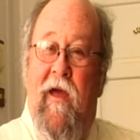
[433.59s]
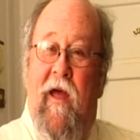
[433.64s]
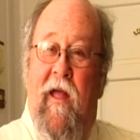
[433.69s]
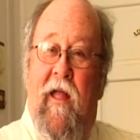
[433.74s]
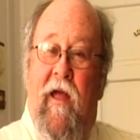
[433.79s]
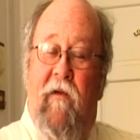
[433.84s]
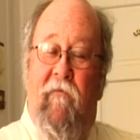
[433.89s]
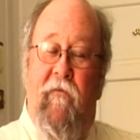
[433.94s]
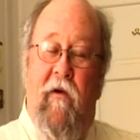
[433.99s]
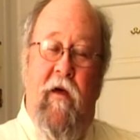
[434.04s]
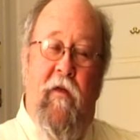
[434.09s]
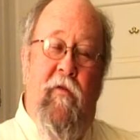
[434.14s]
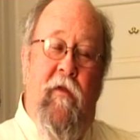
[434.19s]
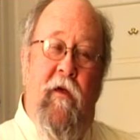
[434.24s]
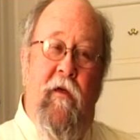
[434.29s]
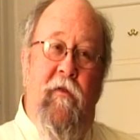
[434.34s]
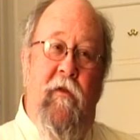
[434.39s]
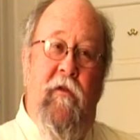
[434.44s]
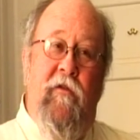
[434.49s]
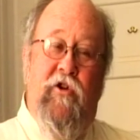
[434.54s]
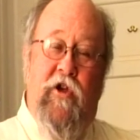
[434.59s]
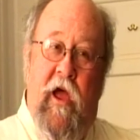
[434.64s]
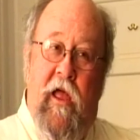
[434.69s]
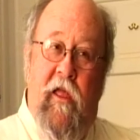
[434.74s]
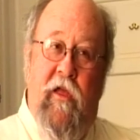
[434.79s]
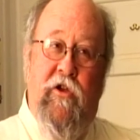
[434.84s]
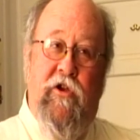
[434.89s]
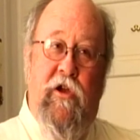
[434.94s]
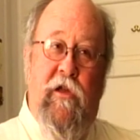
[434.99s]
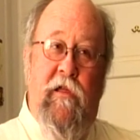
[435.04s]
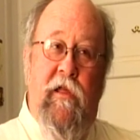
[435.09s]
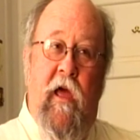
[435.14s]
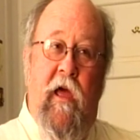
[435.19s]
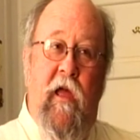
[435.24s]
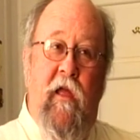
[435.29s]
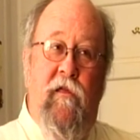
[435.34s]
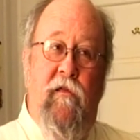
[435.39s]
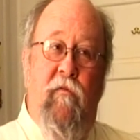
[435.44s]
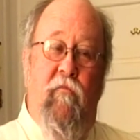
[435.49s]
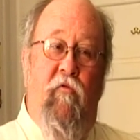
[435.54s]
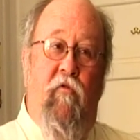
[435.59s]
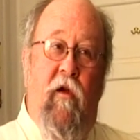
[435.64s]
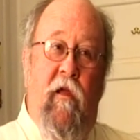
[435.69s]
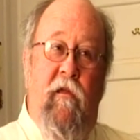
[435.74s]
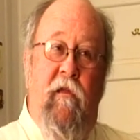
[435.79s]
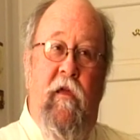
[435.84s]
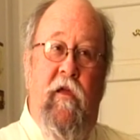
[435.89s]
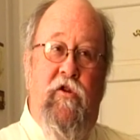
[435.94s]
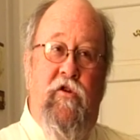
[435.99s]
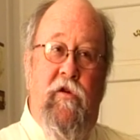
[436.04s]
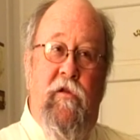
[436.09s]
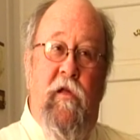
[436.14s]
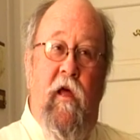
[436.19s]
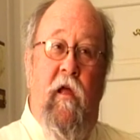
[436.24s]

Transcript: And I found the challenges. I had some great teachers.